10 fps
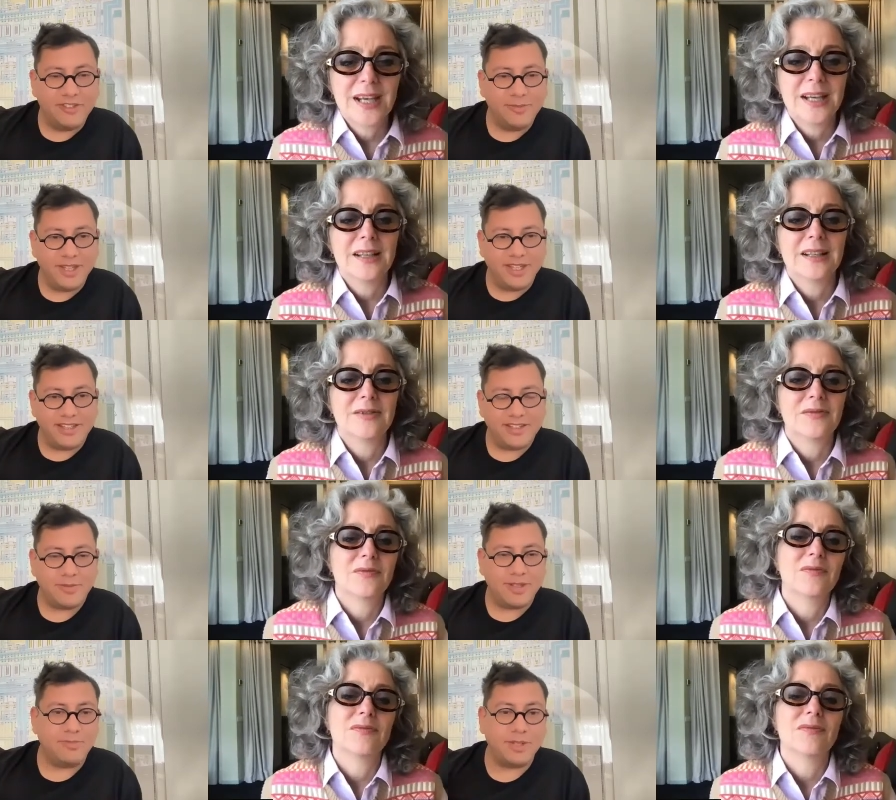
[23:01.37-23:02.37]
Speaker 1: will be. Uh-huh. So,
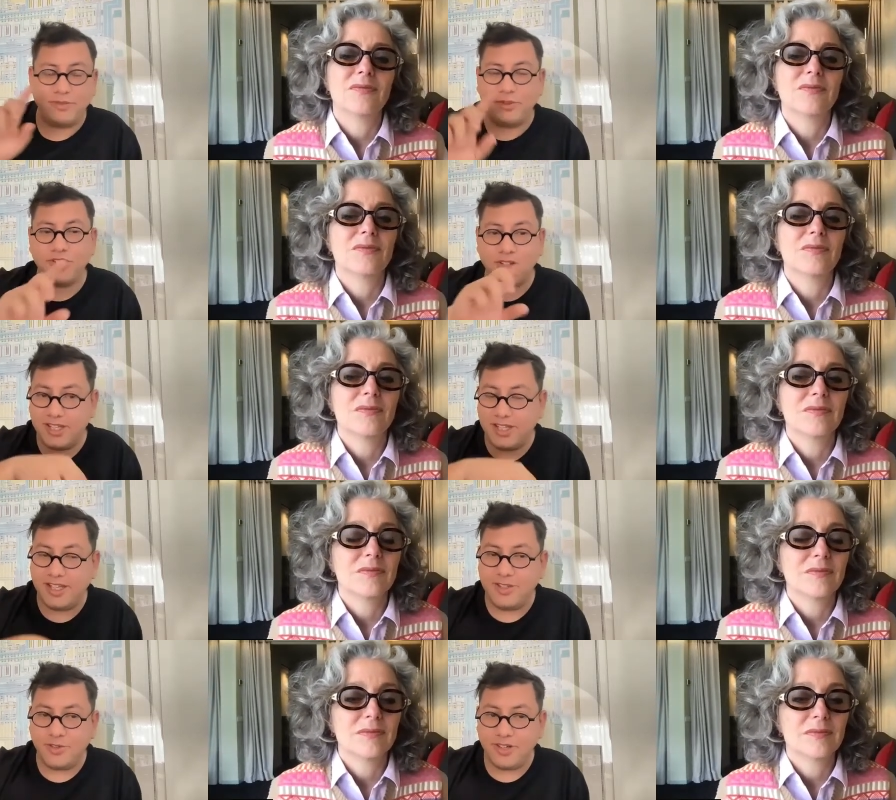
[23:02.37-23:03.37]
but but first, creating in
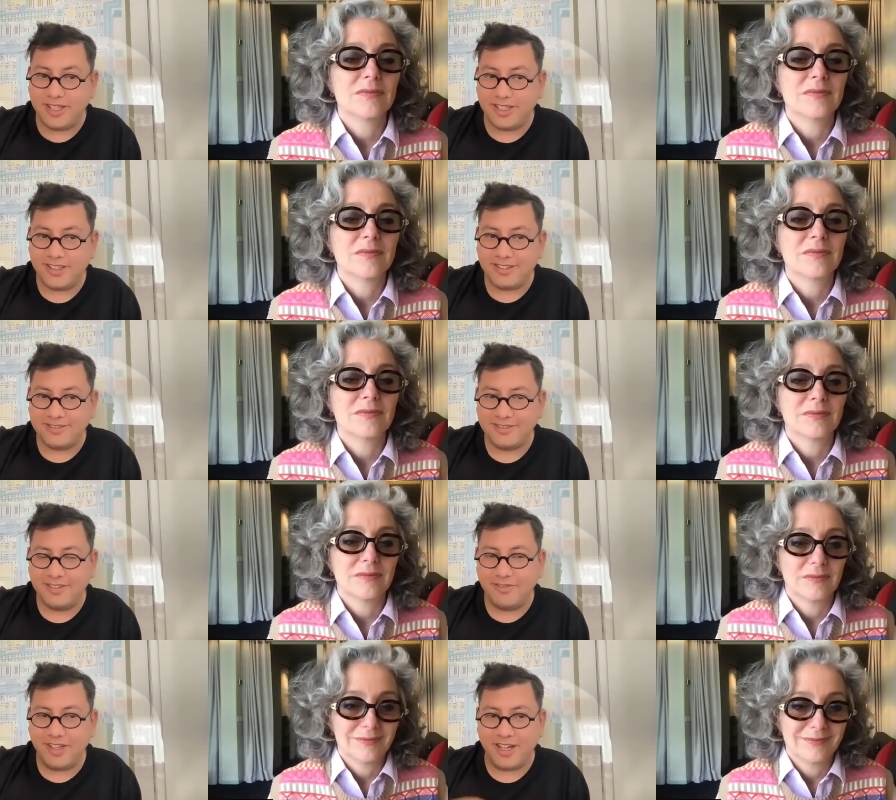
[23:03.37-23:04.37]
Zurich,
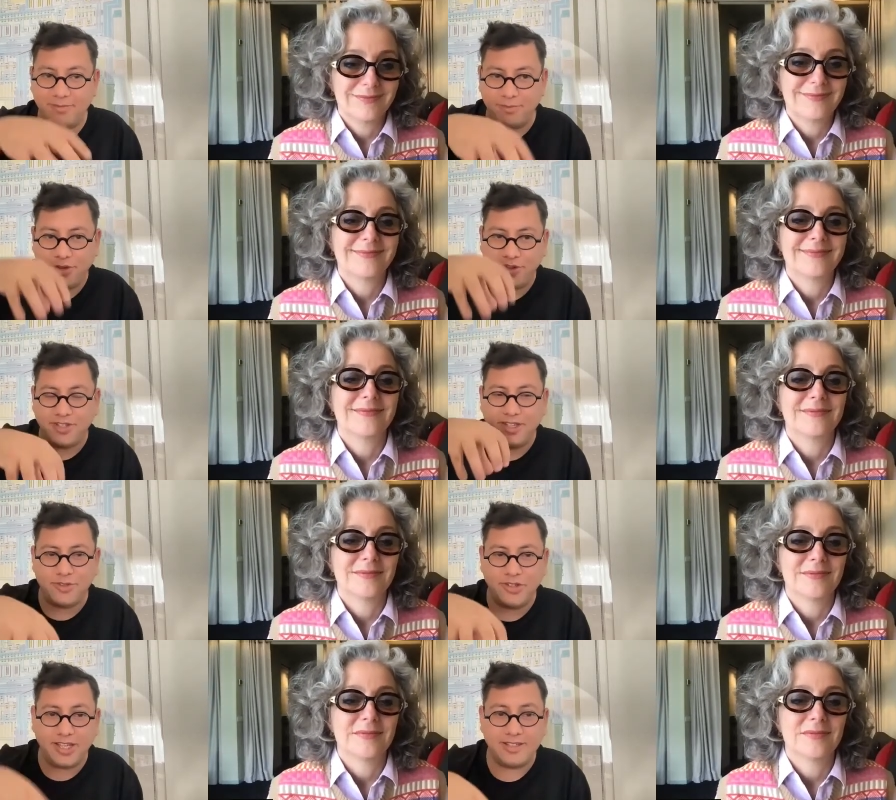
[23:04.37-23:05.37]
we are focusing
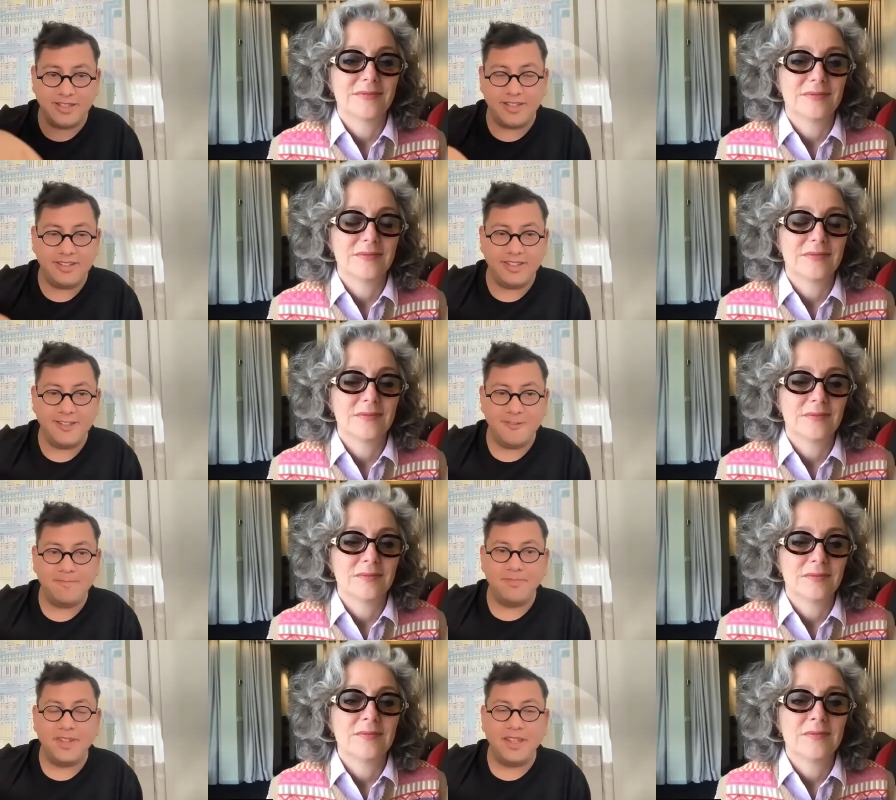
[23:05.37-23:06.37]
Zurich as a city,
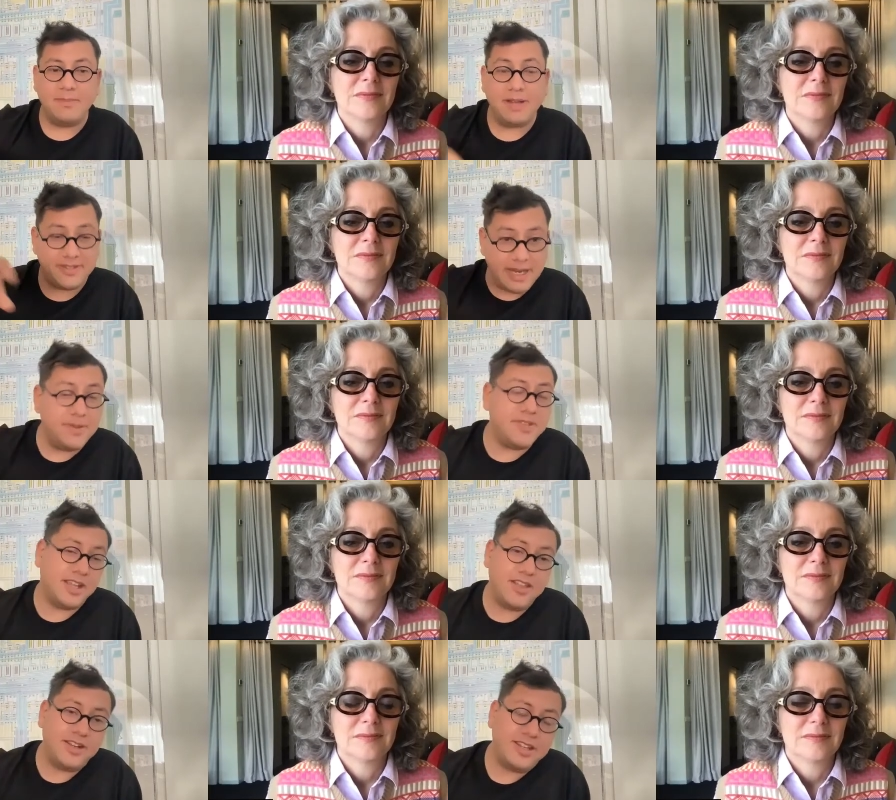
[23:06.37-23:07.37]
but Serpentine
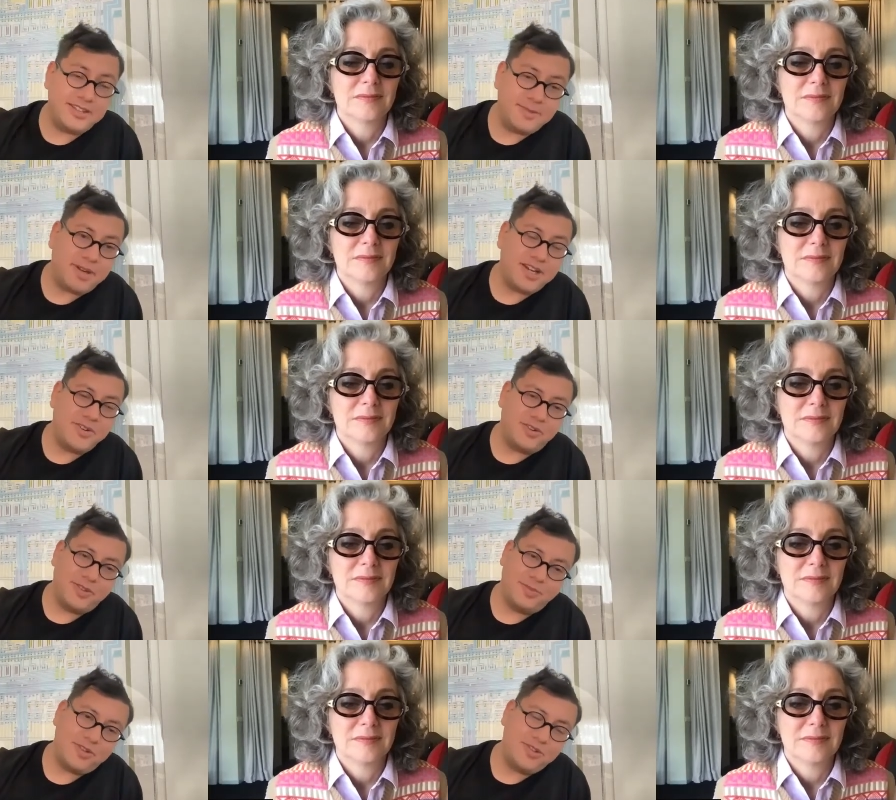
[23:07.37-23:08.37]
Gallery is the partner of the
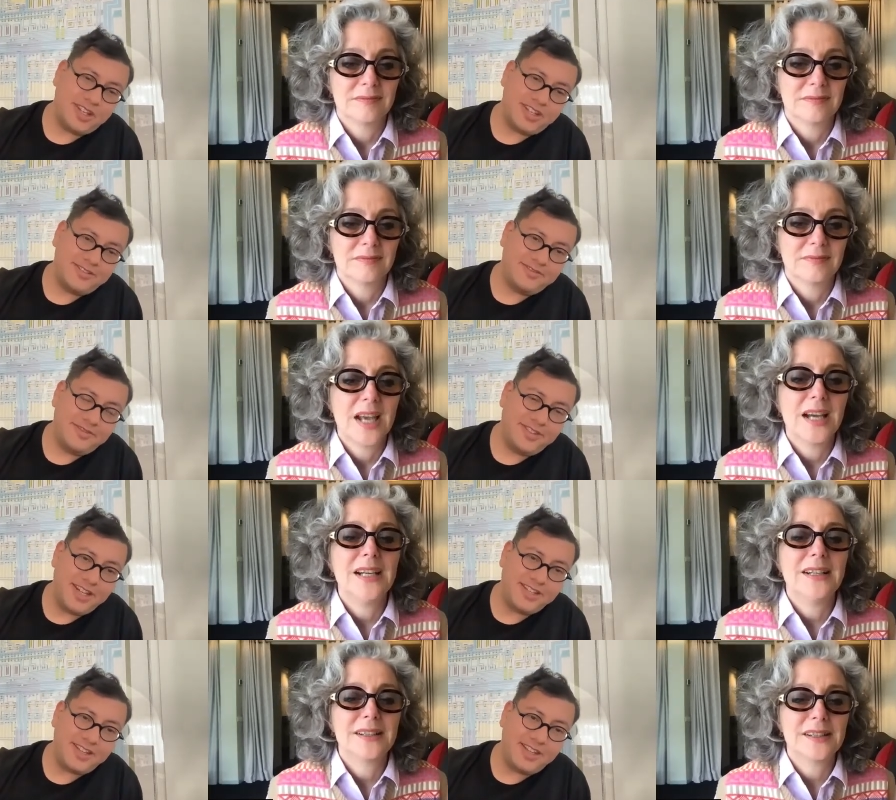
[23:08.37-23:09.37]
project that ah, is
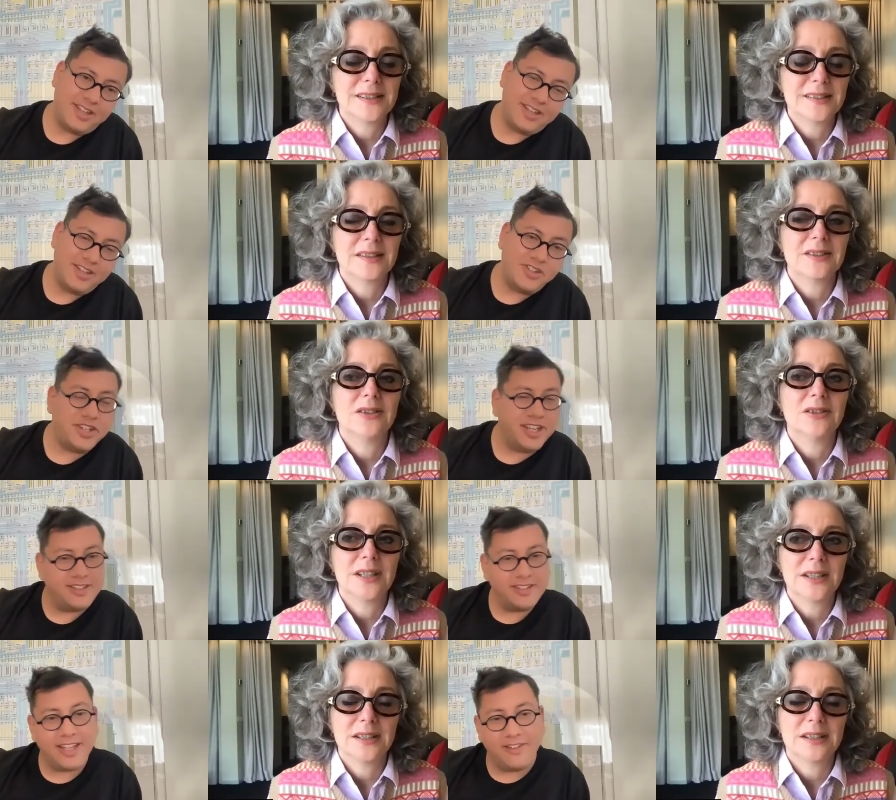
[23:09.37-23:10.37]
nice. initiating
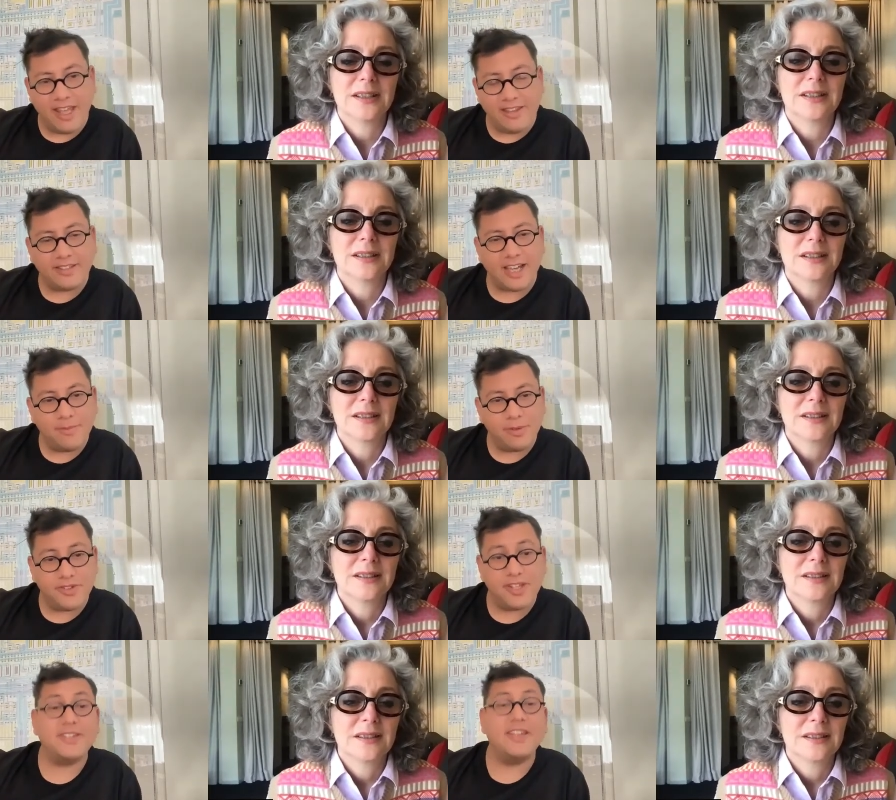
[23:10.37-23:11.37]
okay. the entire process.